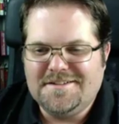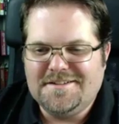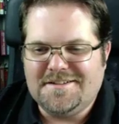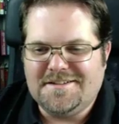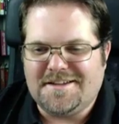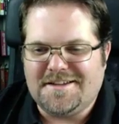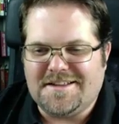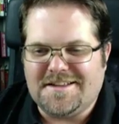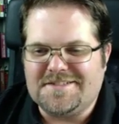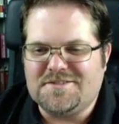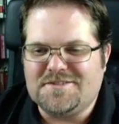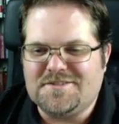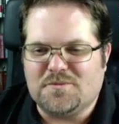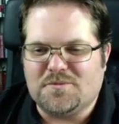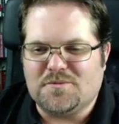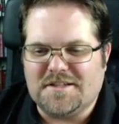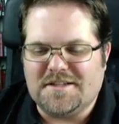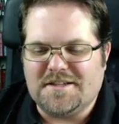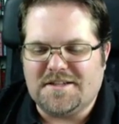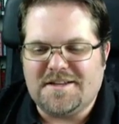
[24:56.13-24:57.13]
Yeah, that's
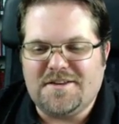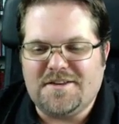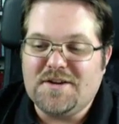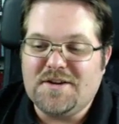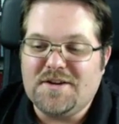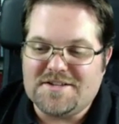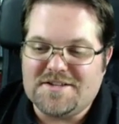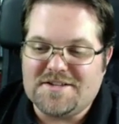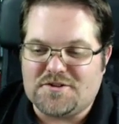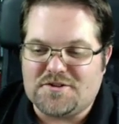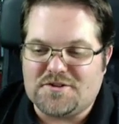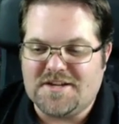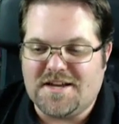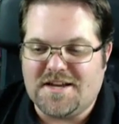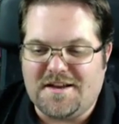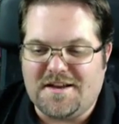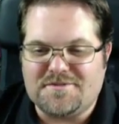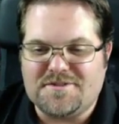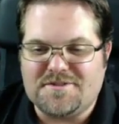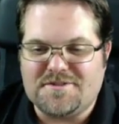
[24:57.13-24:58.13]
really good. And you guys are
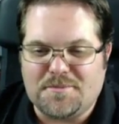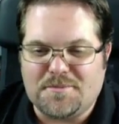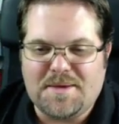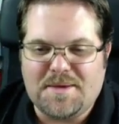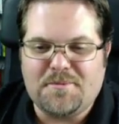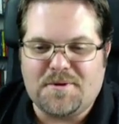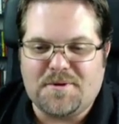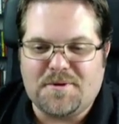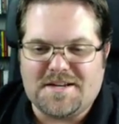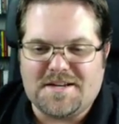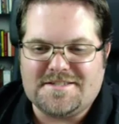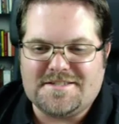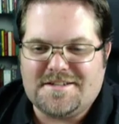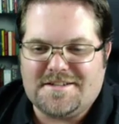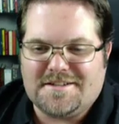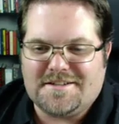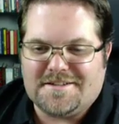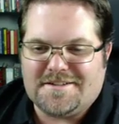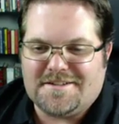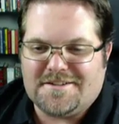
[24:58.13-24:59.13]
chefs, so maybe when I see
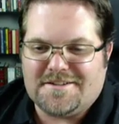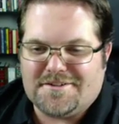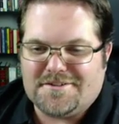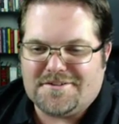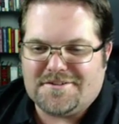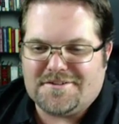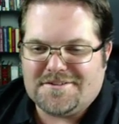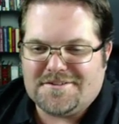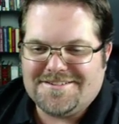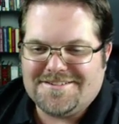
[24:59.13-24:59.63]
you, you know.